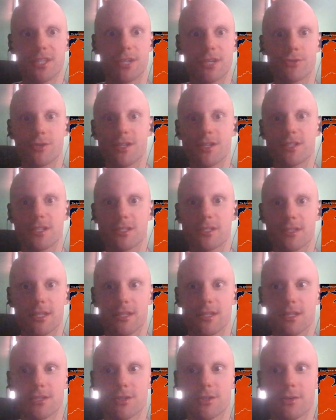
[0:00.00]
centuries.
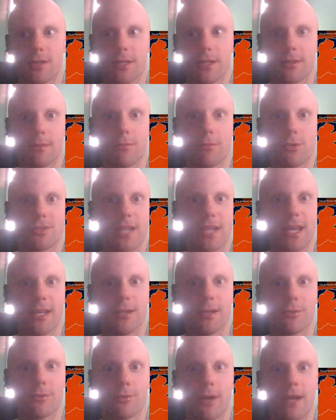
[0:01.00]
These are like the most
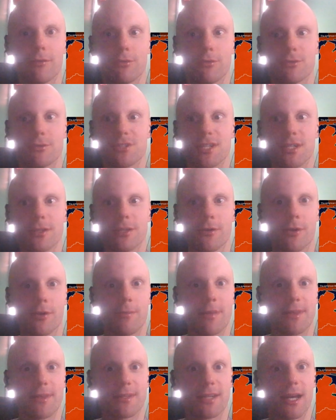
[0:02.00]
hated rivals in
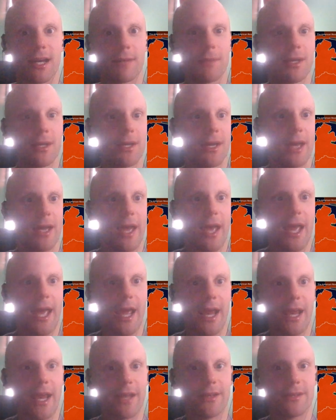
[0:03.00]
Europe at the time.
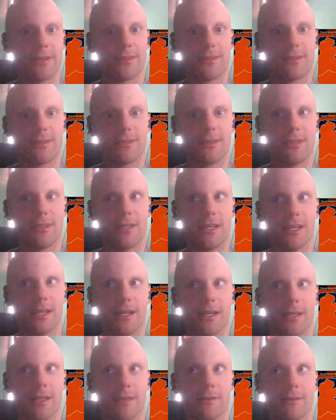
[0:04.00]
And...
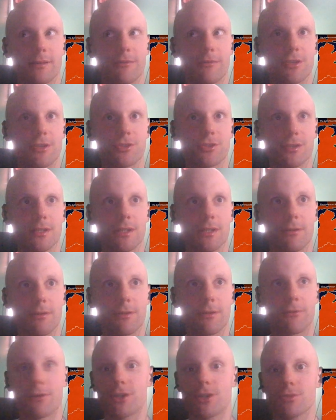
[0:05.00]
yeah, eventually
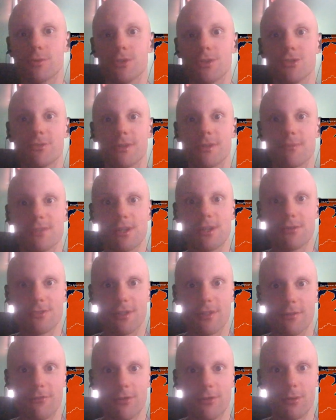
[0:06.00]
the French would shoot themselves
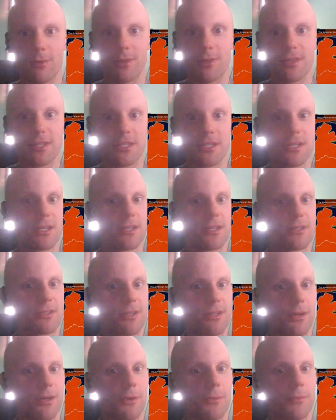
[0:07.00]
in the foot with this.
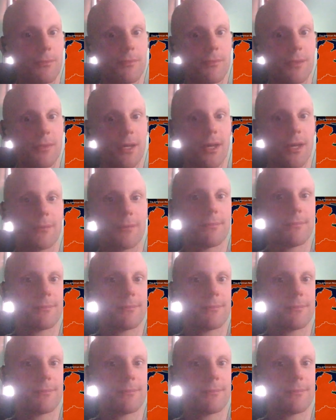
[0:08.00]
So, yeah.